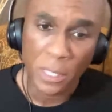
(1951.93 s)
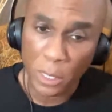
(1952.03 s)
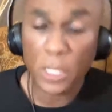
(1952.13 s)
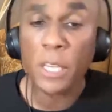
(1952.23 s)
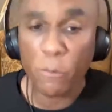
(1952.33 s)

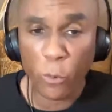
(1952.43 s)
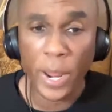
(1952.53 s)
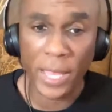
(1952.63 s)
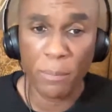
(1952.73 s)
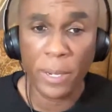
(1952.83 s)
looking for
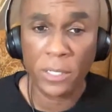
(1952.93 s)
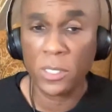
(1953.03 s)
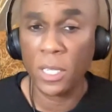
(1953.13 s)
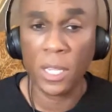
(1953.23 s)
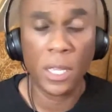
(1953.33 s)

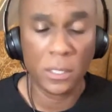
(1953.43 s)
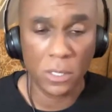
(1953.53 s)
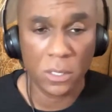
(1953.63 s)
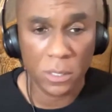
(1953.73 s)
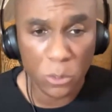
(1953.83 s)
antibiotics
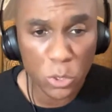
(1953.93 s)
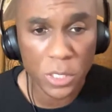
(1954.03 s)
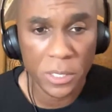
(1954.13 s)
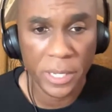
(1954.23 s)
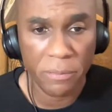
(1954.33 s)
It's
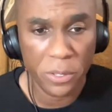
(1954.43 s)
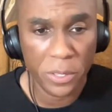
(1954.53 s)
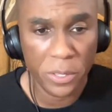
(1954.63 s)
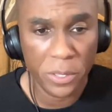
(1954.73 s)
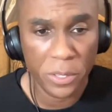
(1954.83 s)

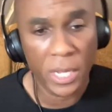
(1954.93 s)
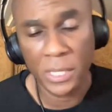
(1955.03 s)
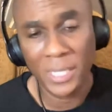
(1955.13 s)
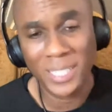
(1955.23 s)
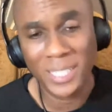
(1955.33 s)

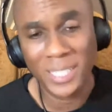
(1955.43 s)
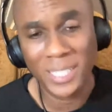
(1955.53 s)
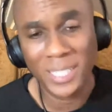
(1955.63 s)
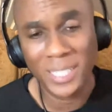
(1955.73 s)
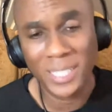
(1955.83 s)
not
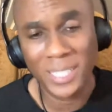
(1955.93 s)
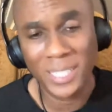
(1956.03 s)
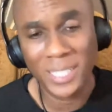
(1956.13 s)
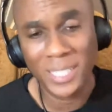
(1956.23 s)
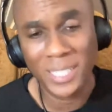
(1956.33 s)

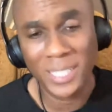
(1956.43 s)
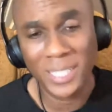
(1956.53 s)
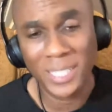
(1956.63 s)
instances.